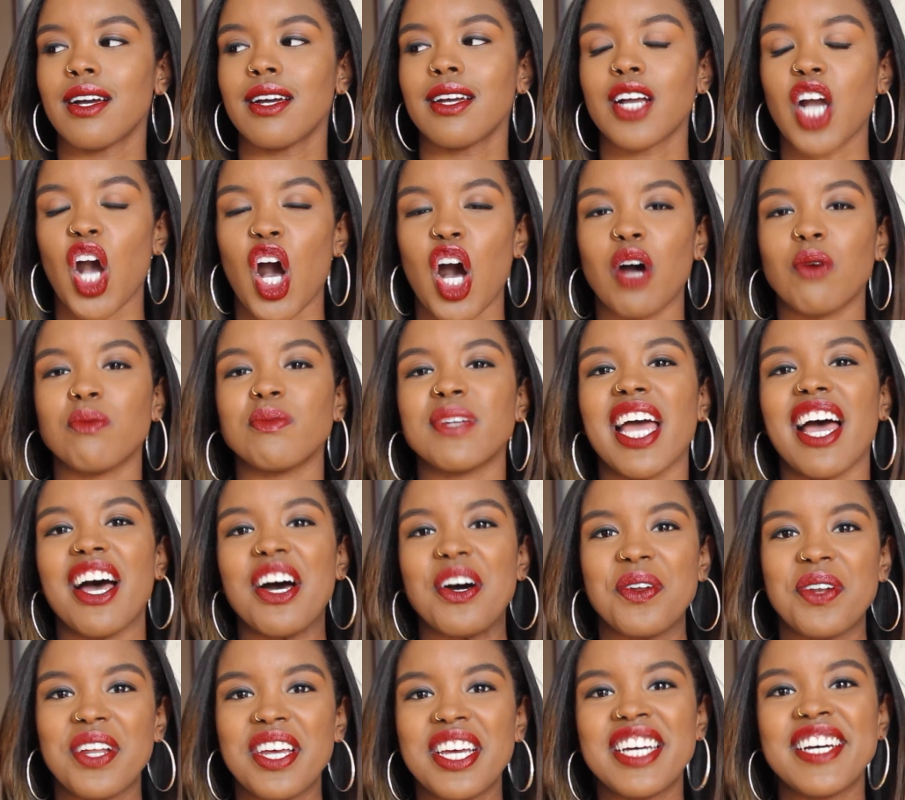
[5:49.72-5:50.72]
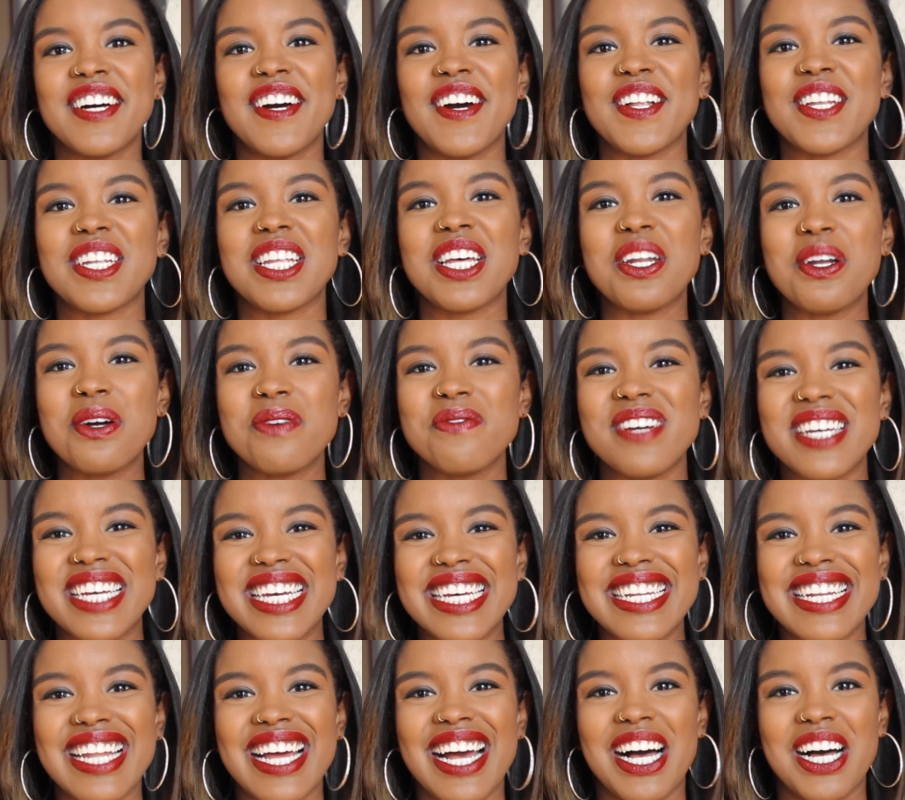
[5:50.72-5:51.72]
calm down a little
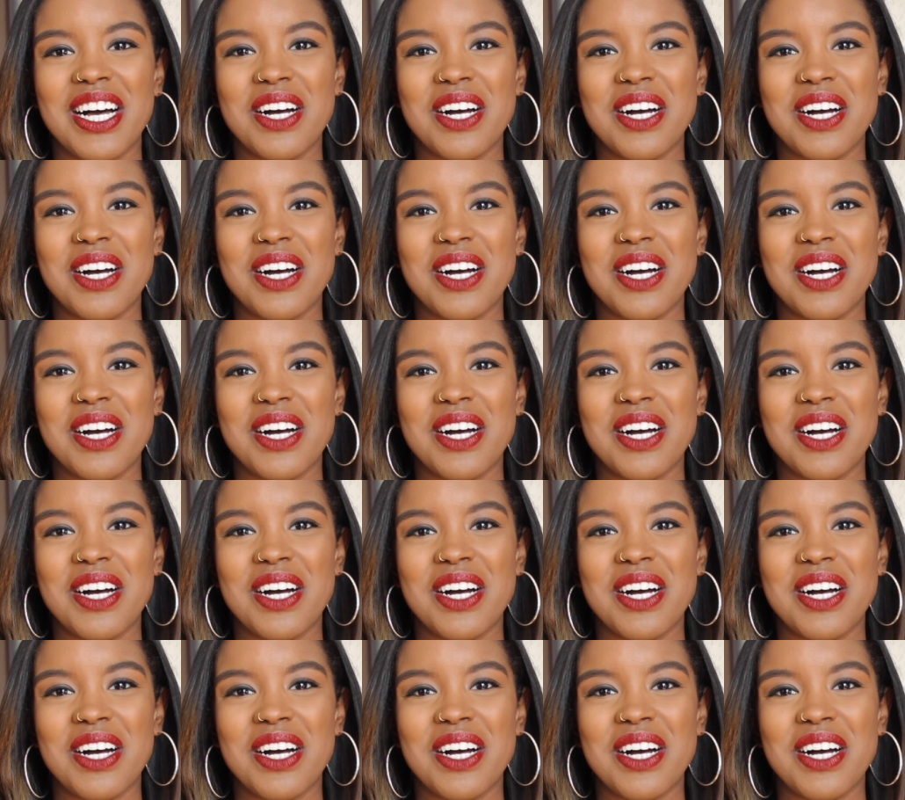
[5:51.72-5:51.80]
bit,